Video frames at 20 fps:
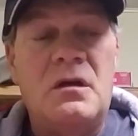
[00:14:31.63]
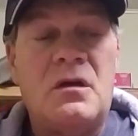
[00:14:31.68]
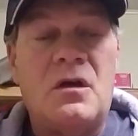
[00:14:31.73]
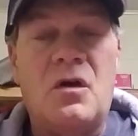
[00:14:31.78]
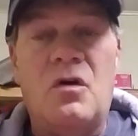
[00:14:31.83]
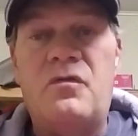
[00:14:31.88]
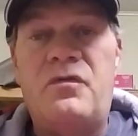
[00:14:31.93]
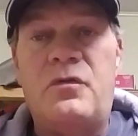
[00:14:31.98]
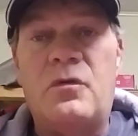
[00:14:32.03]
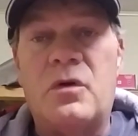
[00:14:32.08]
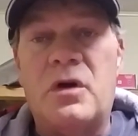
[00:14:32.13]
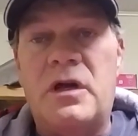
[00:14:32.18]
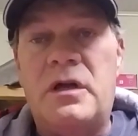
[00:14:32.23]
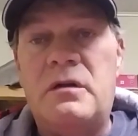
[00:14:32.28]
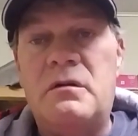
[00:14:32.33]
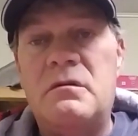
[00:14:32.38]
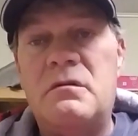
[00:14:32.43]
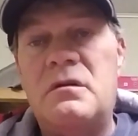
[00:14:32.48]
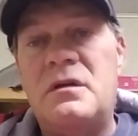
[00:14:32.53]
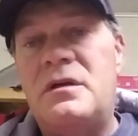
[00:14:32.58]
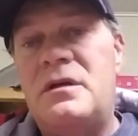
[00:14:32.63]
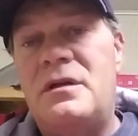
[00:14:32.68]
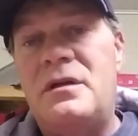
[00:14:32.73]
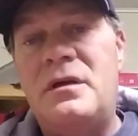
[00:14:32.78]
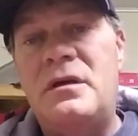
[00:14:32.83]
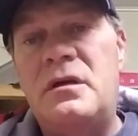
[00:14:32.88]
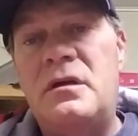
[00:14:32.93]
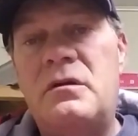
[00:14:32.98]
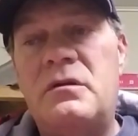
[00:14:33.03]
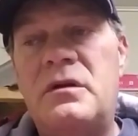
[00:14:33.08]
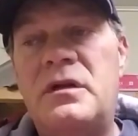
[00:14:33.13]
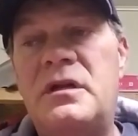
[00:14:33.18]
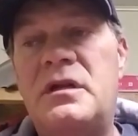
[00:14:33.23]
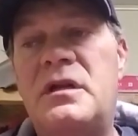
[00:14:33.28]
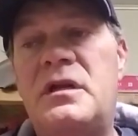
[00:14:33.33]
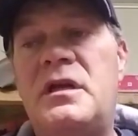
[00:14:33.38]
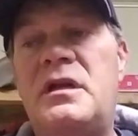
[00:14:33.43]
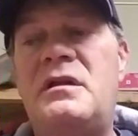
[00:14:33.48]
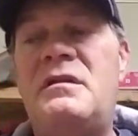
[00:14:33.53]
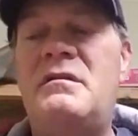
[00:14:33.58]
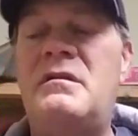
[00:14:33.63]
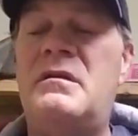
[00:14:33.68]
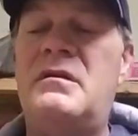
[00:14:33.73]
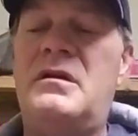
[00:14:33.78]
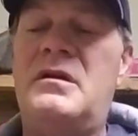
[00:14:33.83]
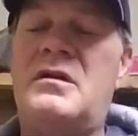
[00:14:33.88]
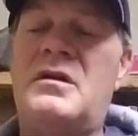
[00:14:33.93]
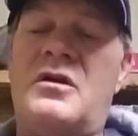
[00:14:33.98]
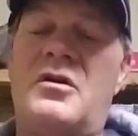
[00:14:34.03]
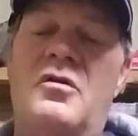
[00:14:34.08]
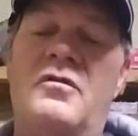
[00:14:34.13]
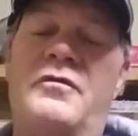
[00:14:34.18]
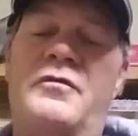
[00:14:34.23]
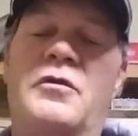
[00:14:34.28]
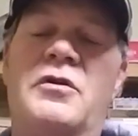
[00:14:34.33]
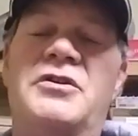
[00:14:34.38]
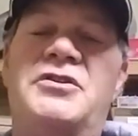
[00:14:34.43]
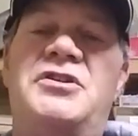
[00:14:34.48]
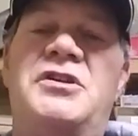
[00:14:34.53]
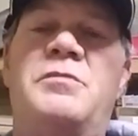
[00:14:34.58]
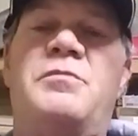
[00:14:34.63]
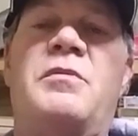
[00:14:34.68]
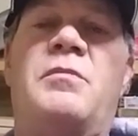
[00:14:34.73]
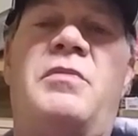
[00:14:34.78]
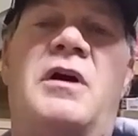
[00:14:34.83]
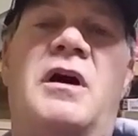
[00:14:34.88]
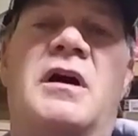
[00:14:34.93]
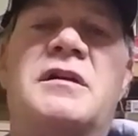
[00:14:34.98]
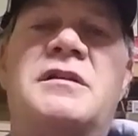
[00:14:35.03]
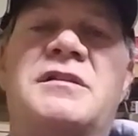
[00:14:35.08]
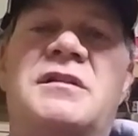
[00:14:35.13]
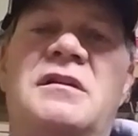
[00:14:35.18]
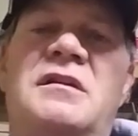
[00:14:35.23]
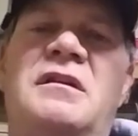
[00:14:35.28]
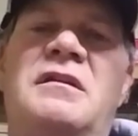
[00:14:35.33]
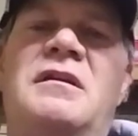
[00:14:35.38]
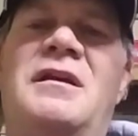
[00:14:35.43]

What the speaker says: go for it. And go for a cheaper box.